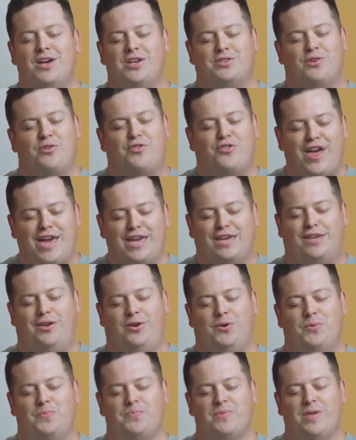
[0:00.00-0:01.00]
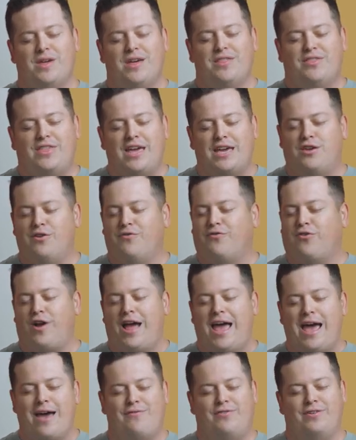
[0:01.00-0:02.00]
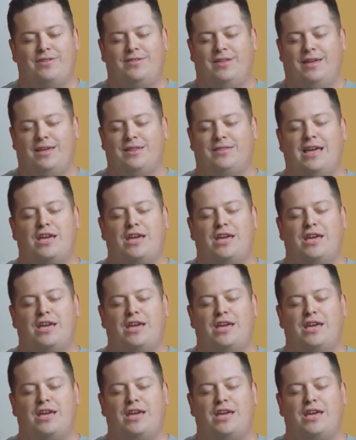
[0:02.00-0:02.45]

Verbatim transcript: So thank you. Thank you for everything.